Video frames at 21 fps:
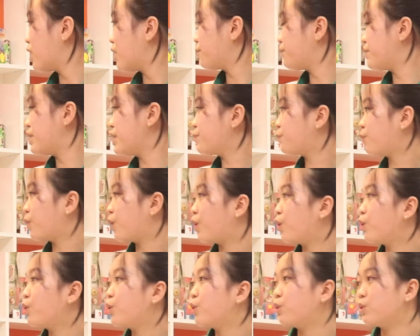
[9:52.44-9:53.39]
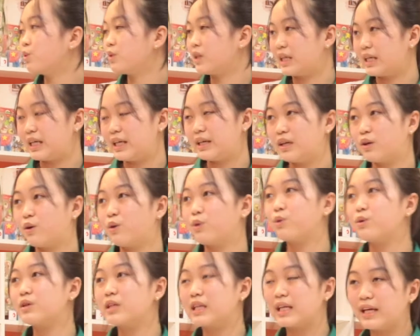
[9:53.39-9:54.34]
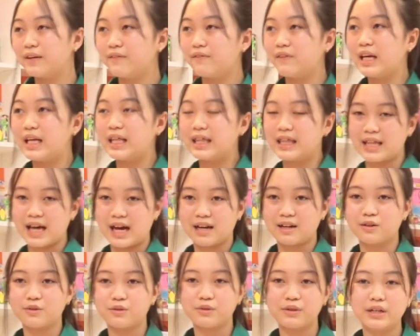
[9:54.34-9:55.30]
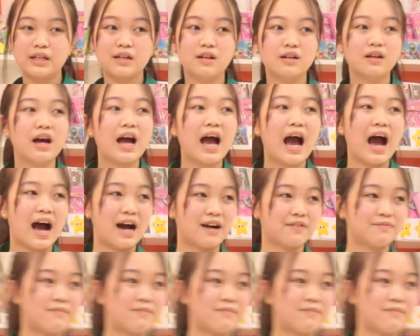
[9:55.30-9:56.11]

People who live in that area are